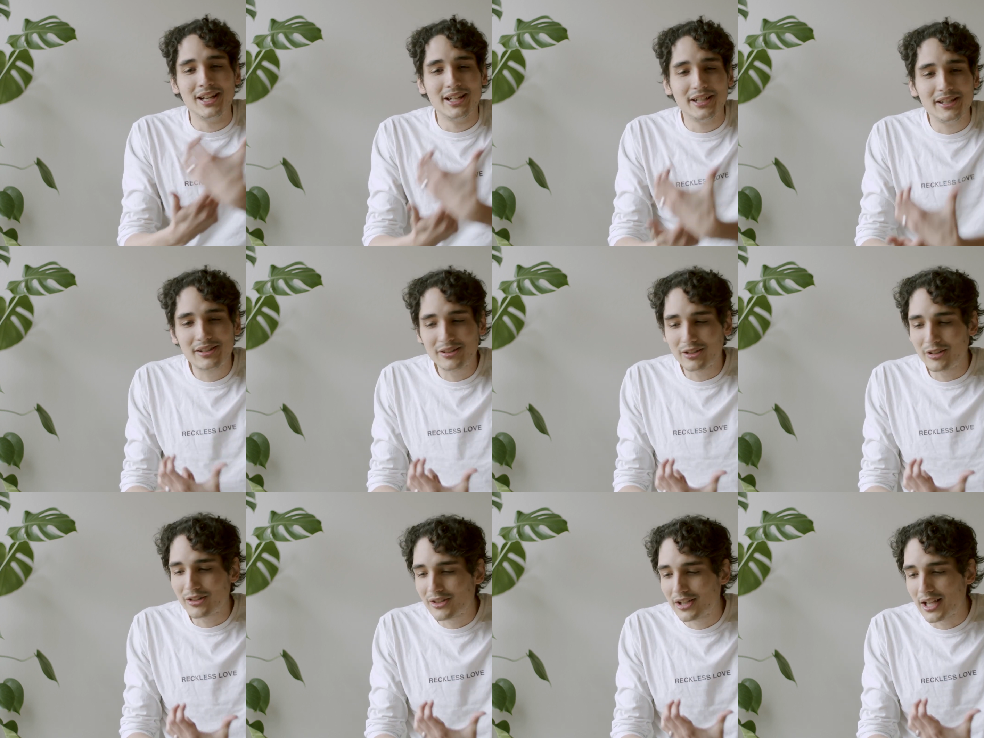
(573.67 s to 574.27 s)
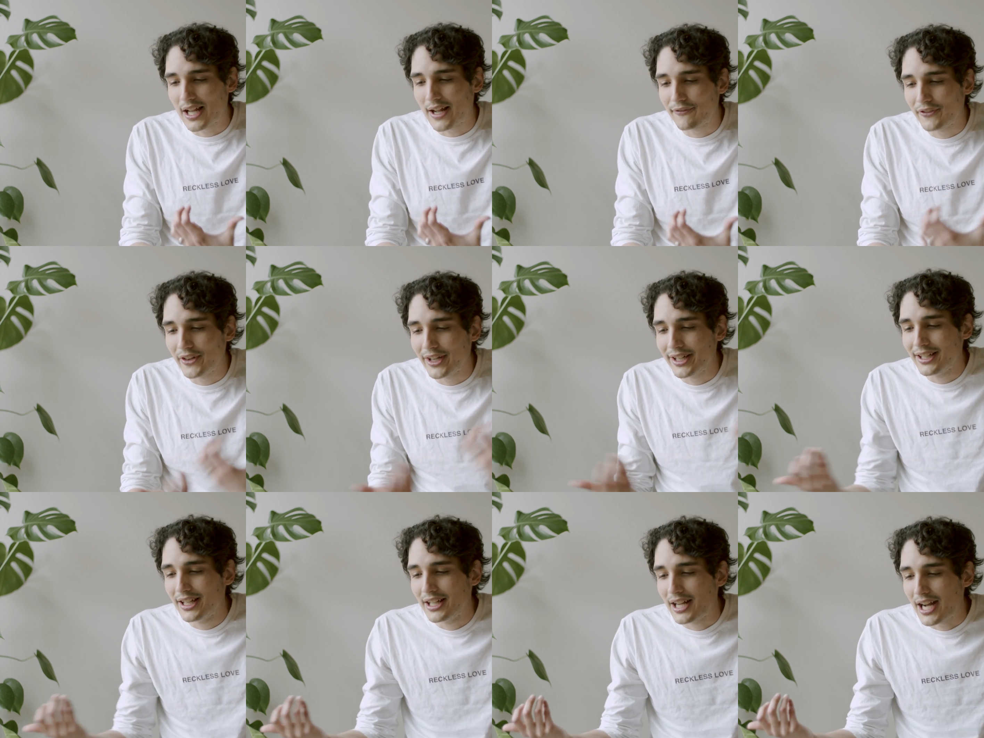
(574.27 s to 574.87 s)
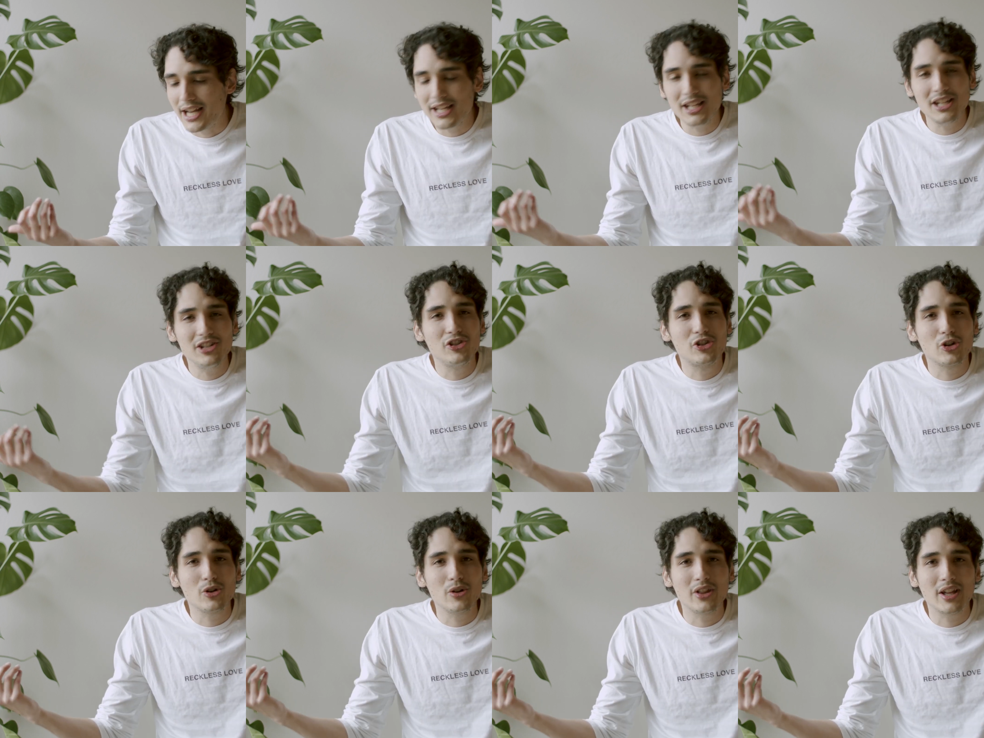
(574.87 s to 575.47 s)
He starts laughing. I
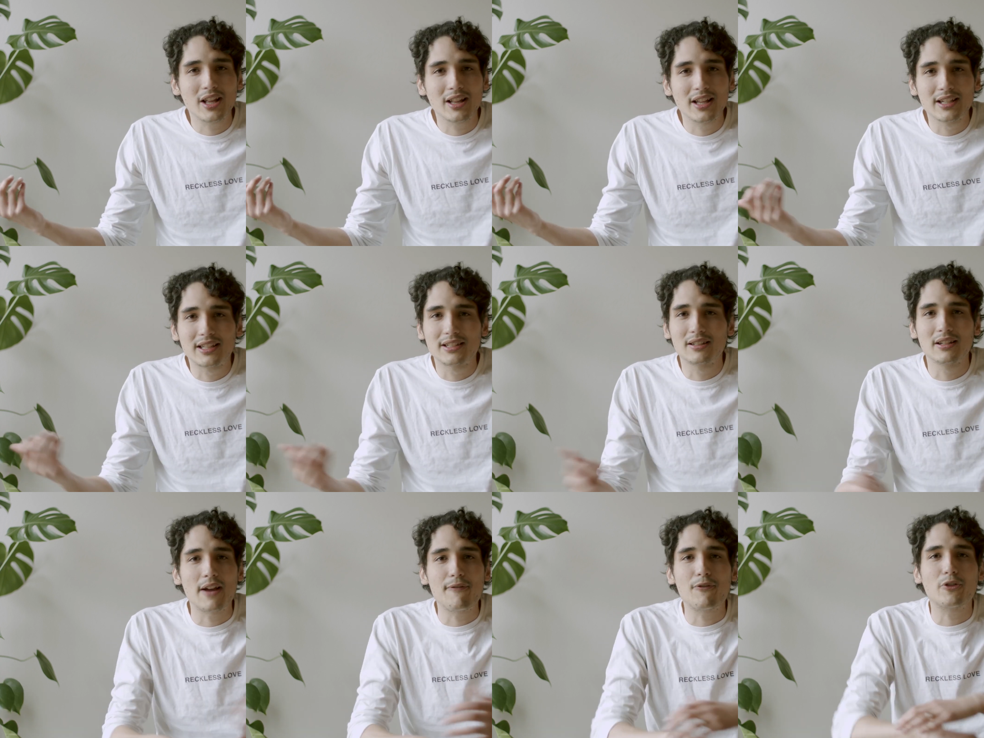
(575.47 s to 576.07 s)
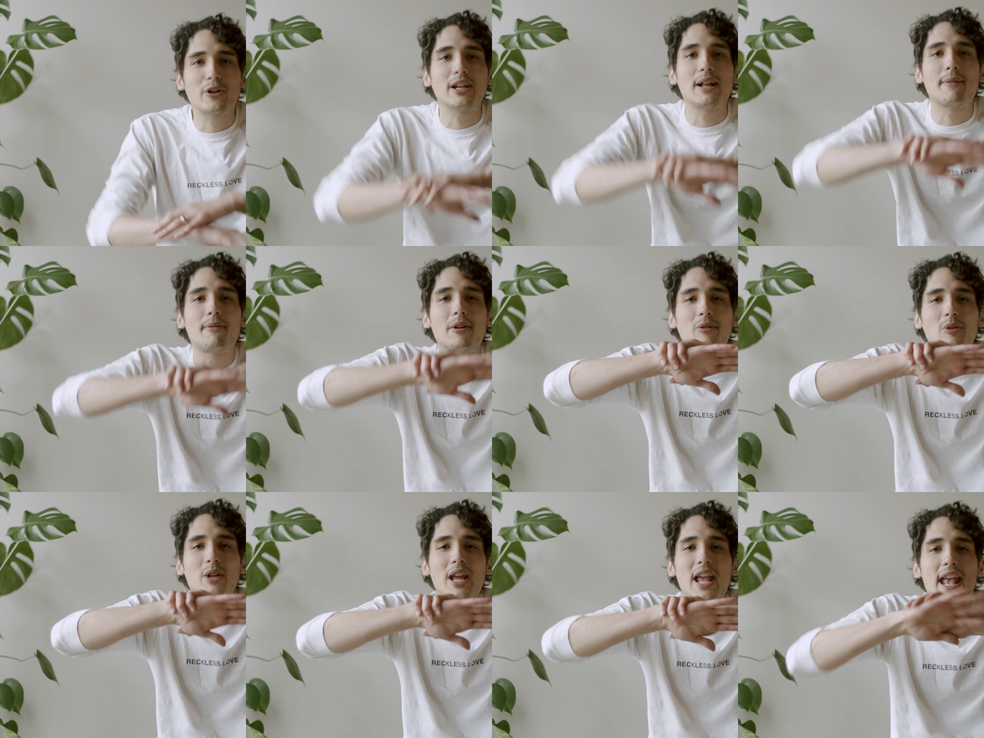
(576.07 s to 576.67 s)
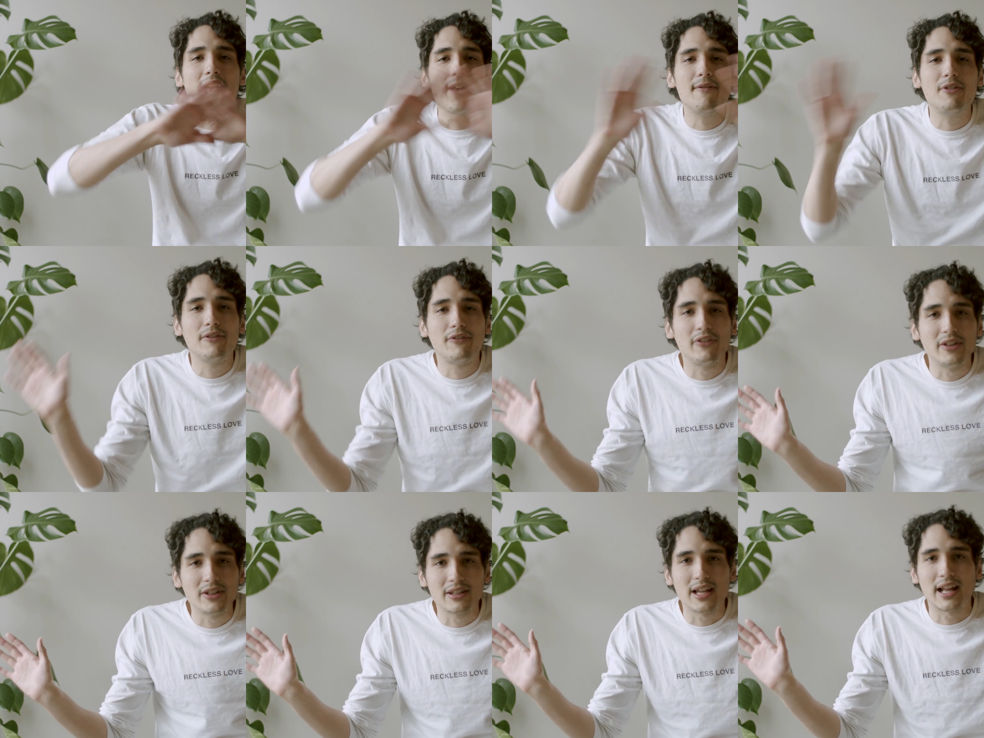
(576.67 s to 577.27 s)
enjoy that. Like, I forget about
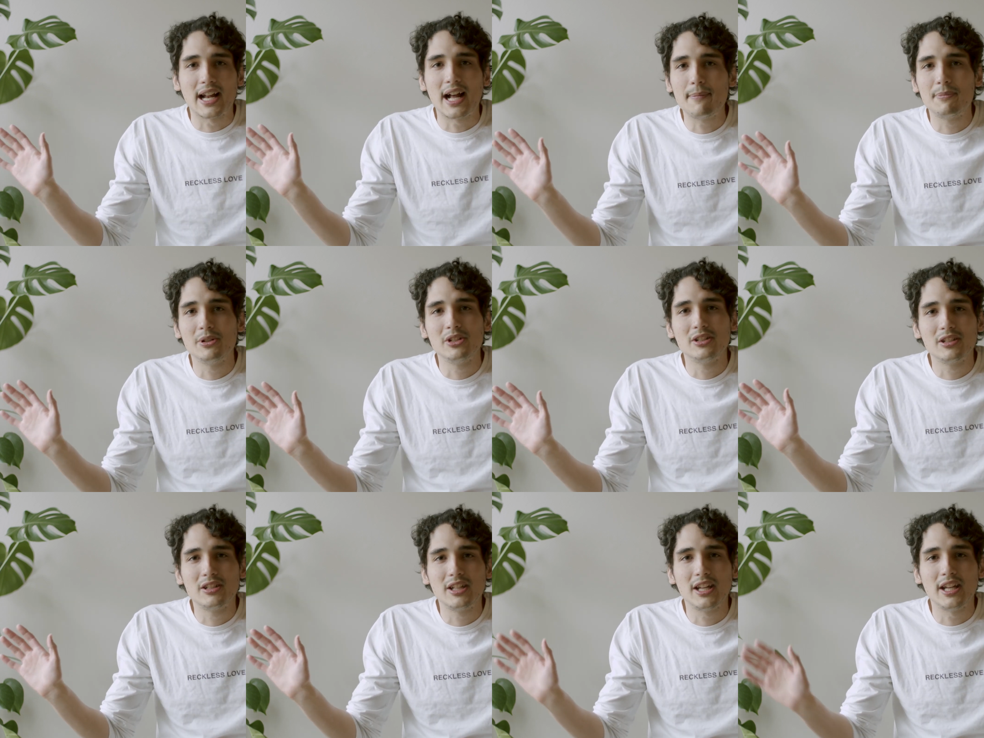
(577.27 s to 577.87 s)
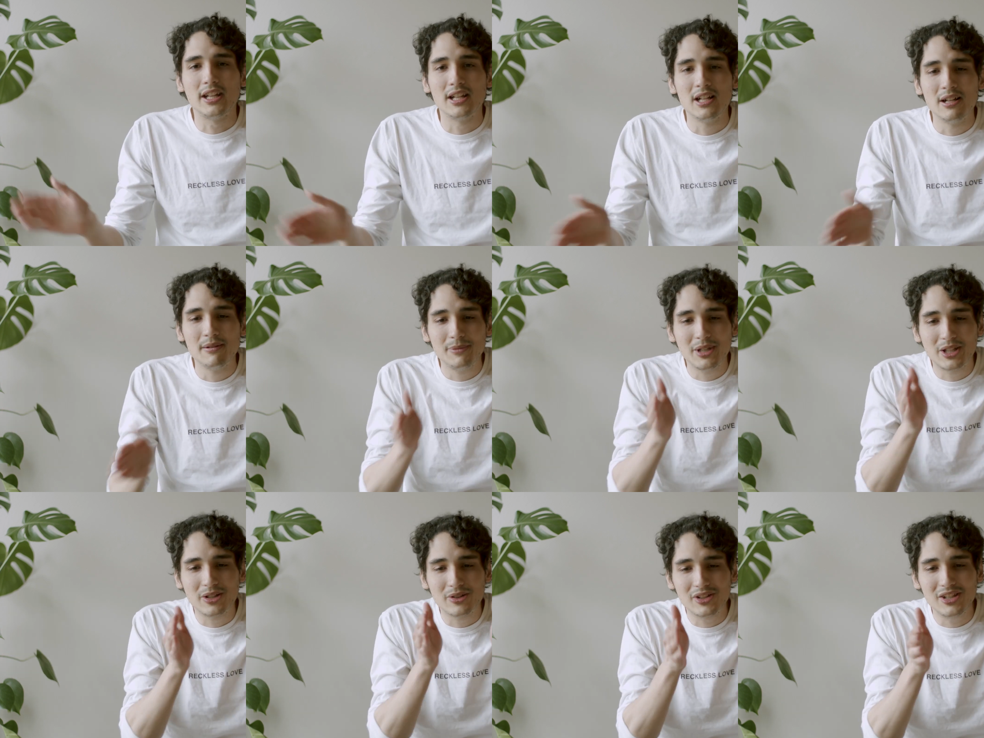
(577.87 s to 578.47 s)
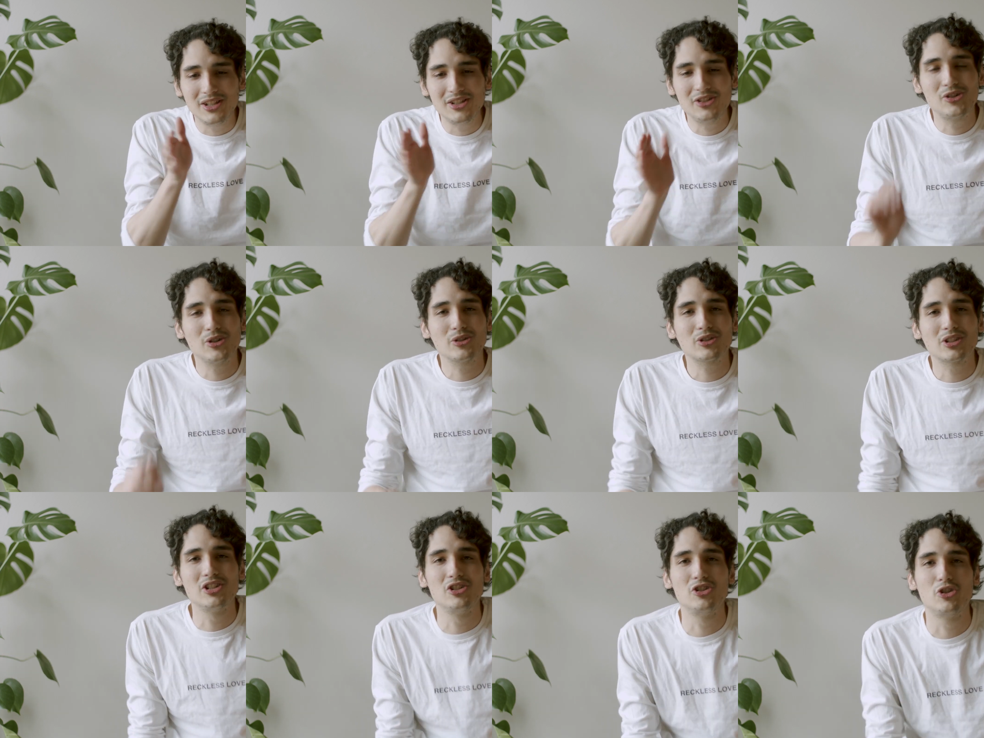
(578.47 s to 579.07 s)
everything that happened in the day, because he's
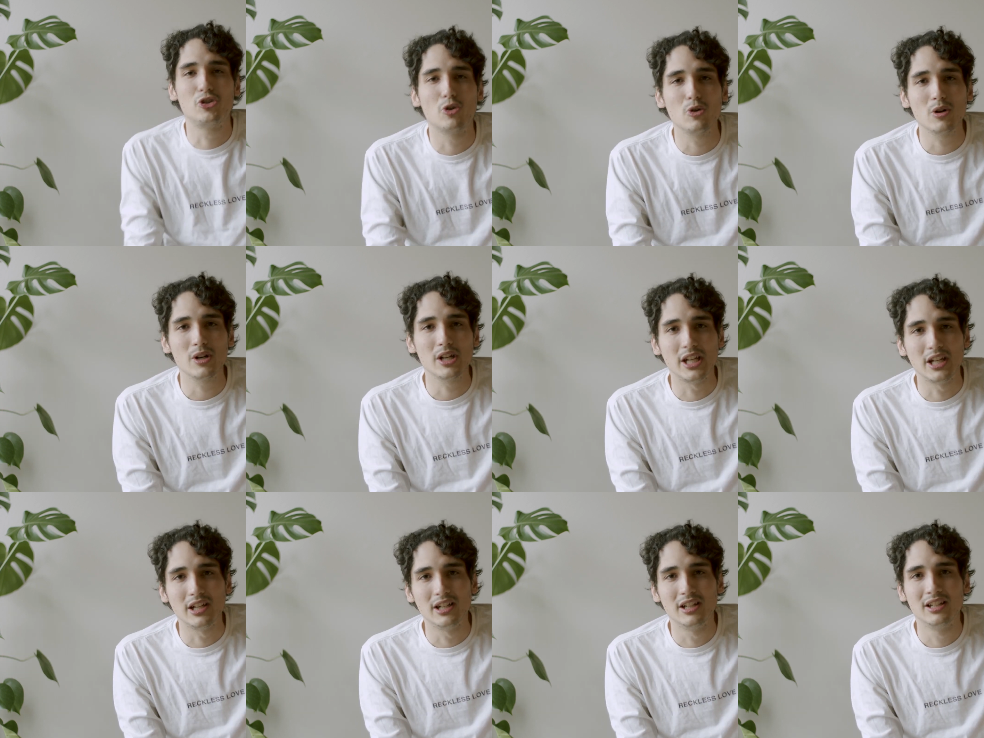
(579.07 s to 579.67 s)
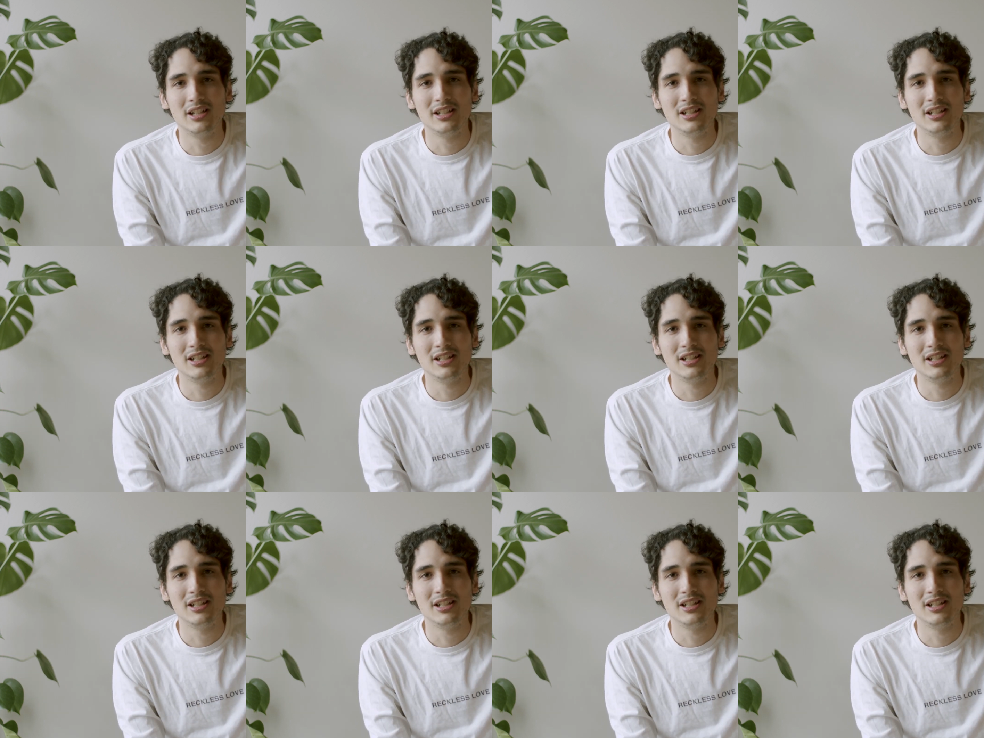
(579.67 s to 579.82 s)
just enjoying.